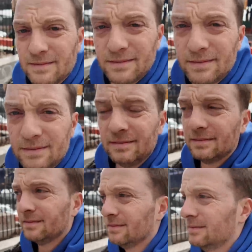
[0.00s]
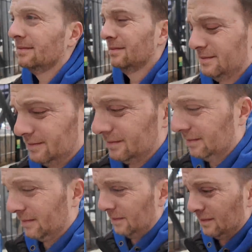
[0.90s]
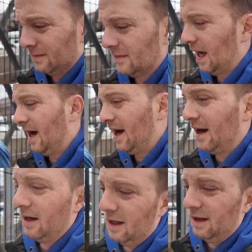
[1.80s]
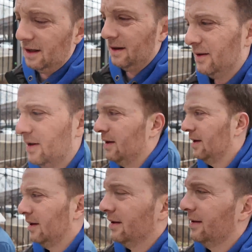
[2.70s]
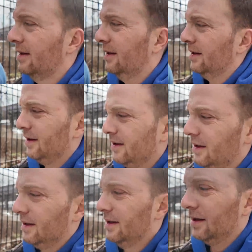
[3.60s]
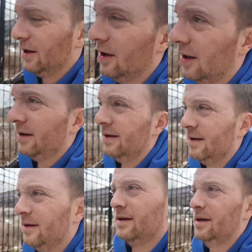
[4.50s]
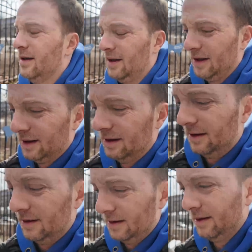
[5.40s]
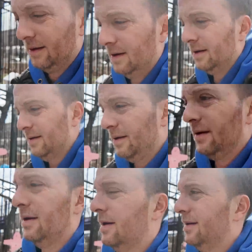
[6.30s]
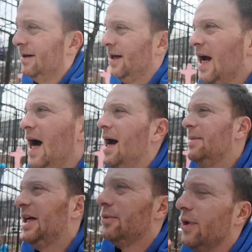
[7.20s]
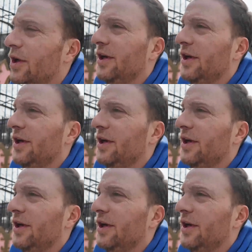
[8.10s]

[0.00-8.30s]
and I'm curious what that way is. Like, what is your process once you identify an idea and decide that it's worth making a film